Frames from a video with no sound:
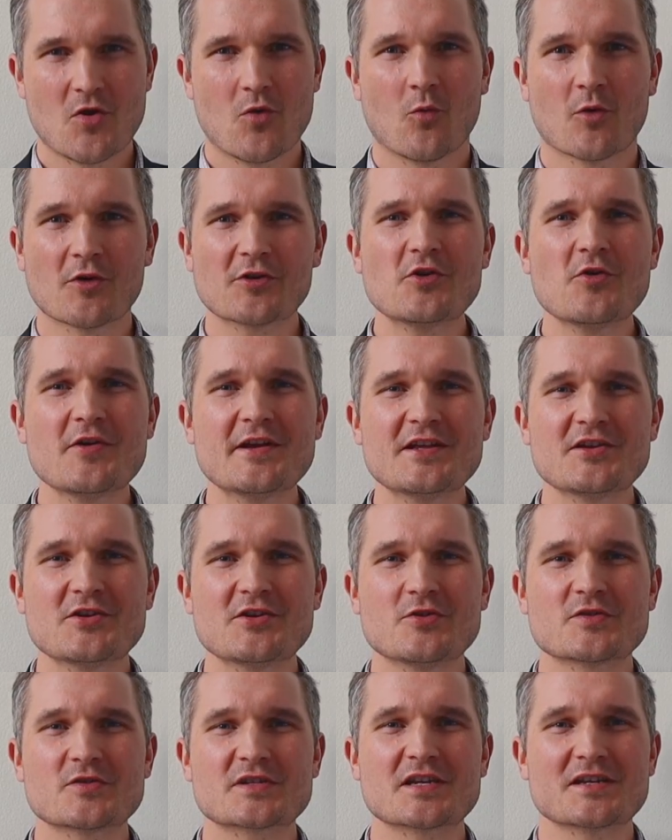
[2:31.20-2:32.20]
we're going to
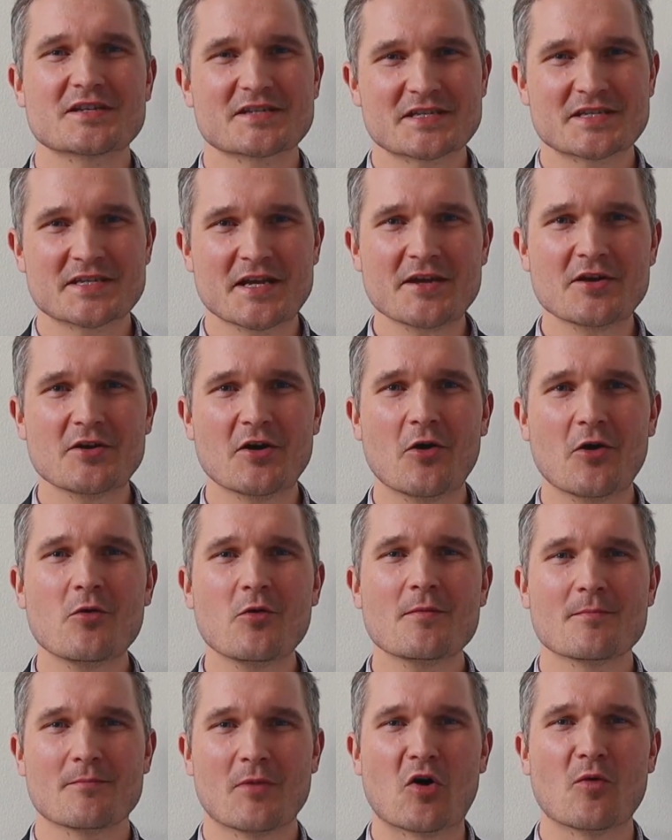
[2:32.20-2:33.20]
use
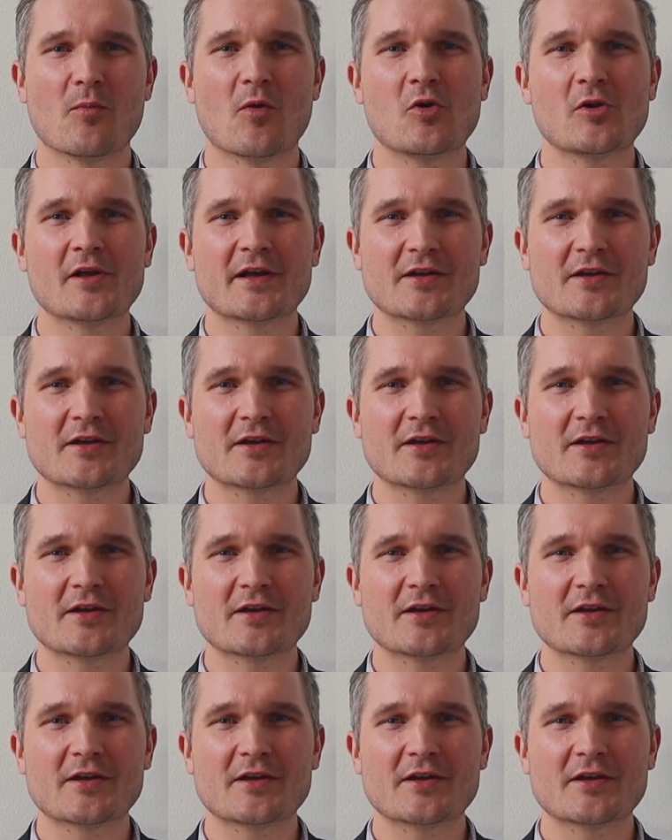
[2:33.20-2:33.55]
Cinco Mobile